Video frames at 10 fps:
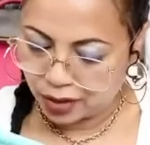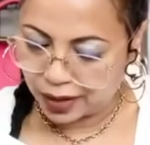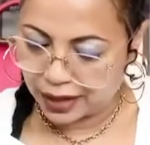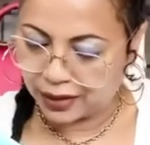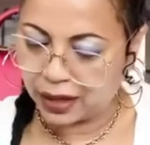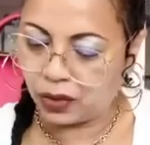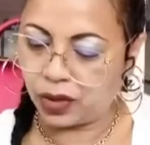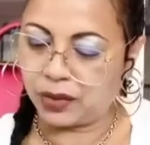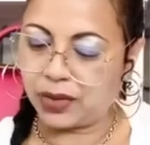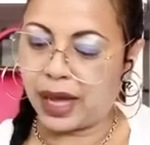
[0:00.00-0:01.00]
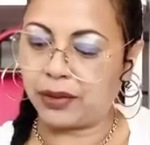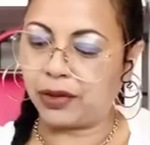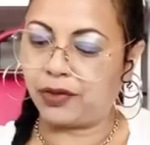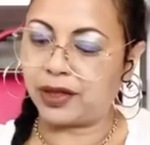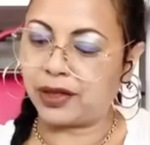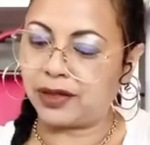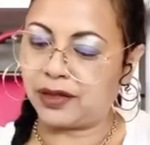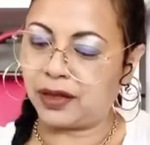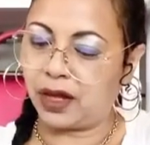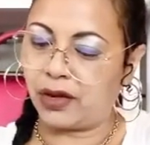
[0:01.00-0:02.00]
So I think we're gonna be able to fit
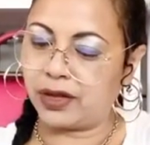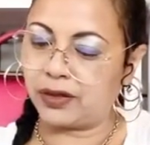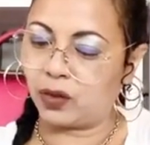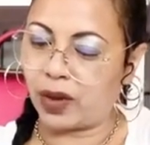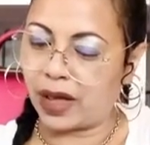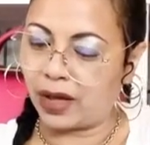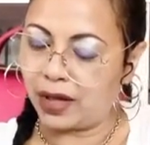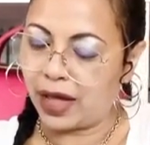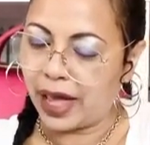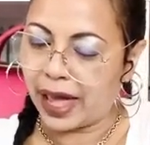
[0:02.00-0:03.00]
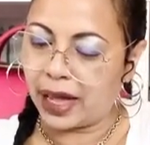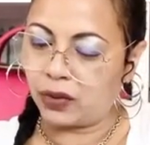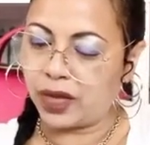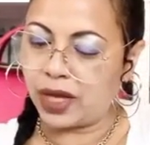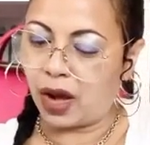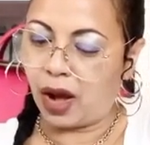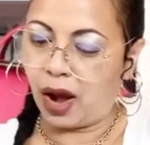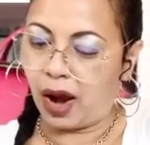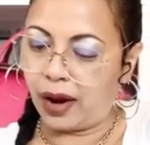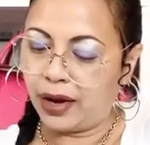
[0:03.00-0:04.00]
this in there as well. And we
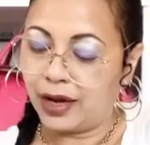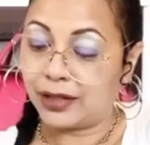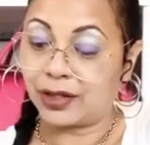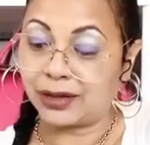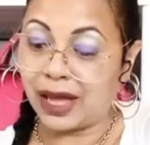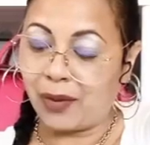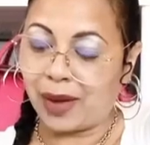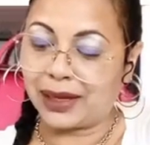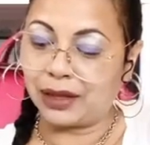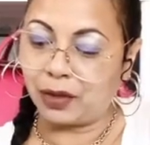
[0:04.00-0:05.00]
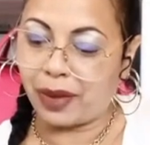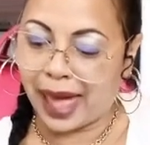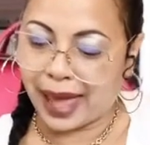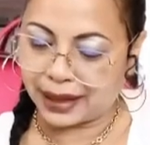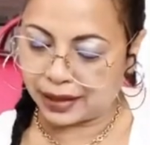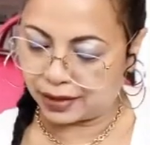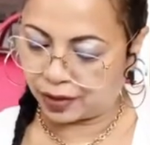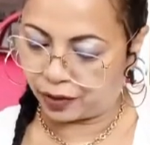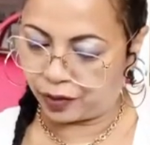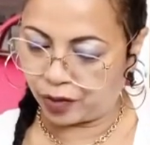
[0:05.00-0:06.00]
are, so now my little bag
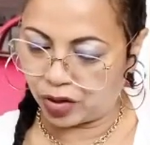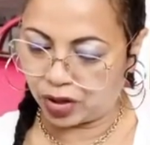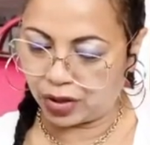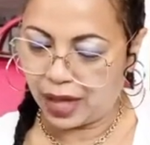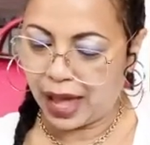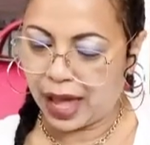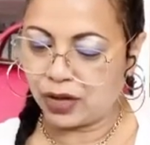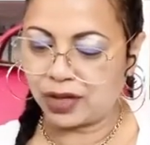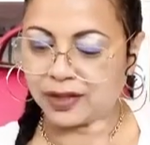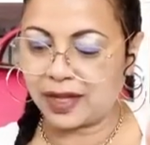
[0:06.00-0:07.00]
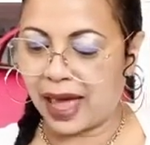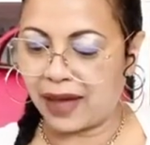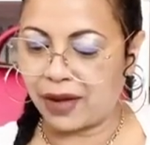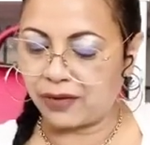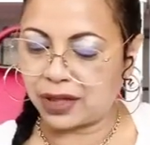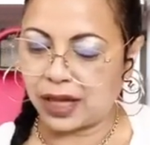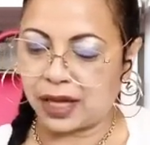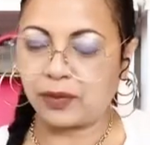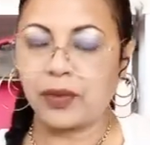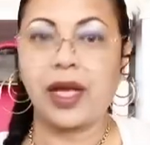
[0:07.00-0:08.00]
is full. And you can see I have everything.